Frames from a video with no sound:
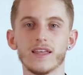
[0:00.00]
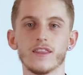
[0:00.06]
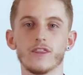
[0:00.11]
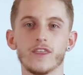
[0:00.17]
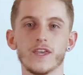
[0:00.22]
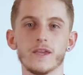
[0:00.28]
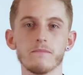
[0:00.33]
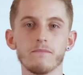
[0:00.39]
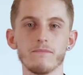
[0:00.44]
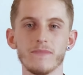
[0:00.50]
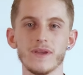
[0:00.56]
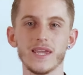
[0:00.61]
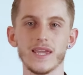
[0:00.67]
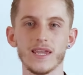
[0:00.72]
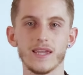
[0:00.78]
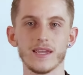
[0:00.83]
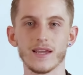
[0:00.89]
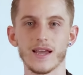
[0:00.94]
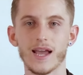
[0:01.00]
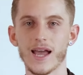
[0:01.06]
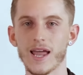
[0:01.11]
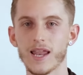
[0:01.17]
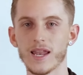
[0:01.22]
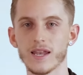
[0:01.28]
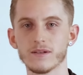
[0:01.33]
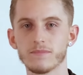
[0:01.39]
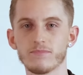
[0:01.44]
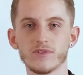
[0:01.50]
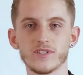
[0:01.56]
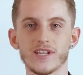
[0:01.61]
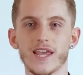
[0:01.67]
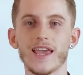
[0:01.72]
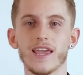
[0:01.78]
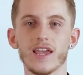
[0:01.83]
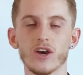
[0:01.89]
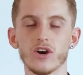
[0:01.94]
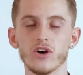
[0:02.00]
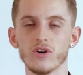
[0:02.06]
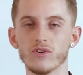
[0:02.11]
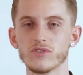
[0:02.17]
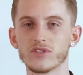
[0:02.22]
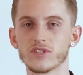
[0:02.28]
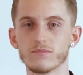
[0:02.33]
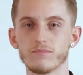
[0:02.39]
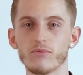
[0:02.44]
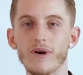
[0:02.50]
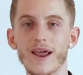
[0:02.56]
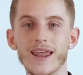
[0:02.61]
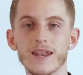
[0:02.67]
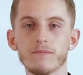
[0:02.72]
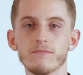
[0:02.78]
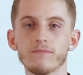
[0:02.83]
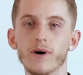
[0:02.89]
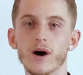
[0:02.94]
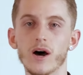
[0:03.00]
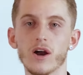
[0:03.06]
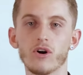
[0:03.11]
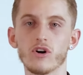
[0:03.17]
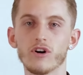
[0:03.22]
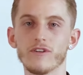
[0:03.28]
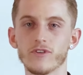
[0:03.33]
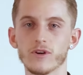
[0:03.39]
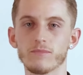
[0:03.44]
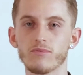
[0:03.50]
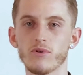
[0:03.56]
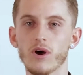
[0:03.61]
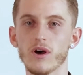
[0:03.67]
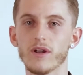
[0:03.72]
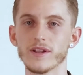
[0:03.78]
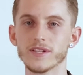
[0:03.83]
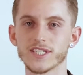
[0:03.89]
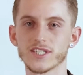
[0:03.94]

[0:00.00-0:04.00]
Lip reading: the meat and potatoes, the bread and butter of your product.